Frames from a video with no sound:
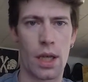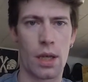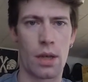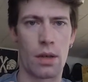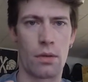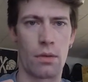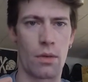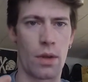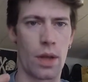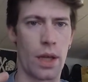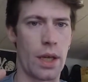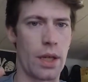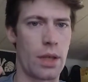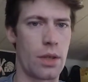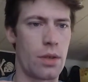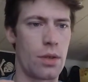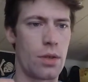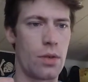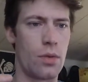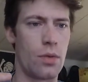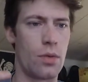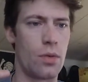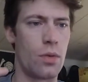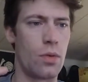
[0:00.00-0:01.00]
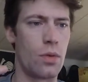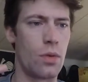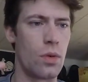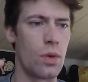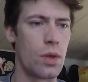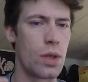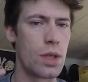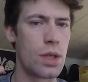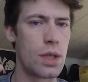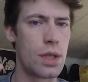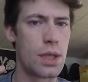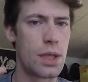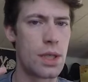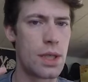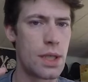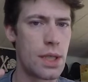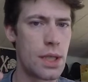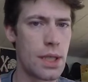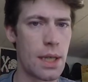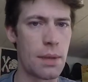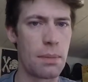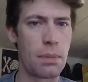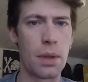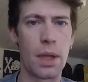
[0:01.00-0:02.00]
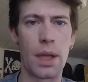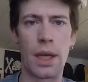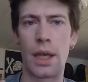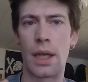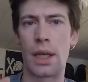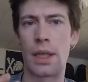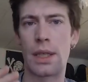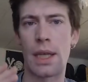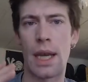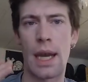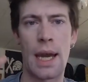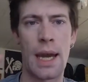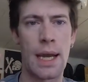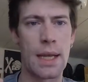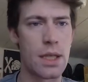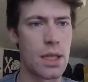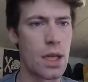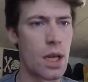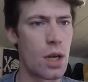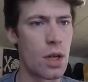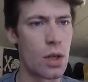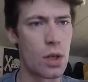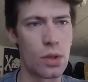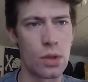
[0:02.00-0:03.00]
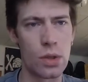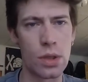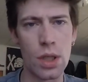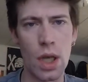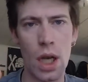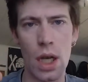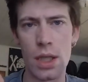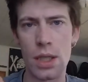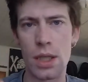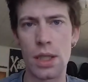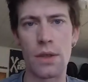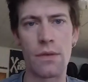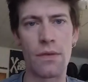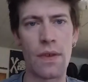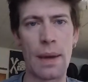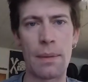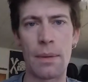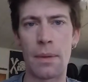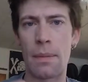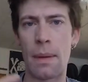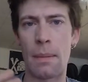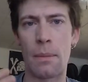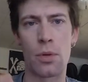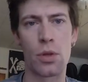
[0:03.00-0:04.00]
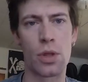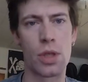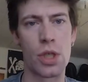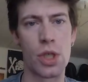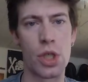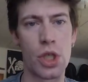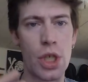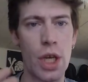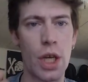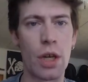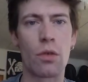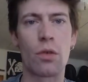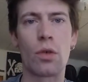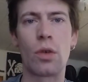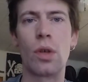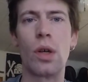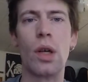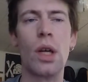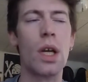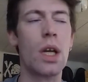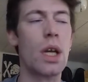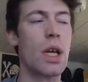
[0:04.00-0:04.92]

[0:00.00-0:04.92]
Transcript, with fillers: It can relate to siblings, aunts, uncles, cousins, family members in general.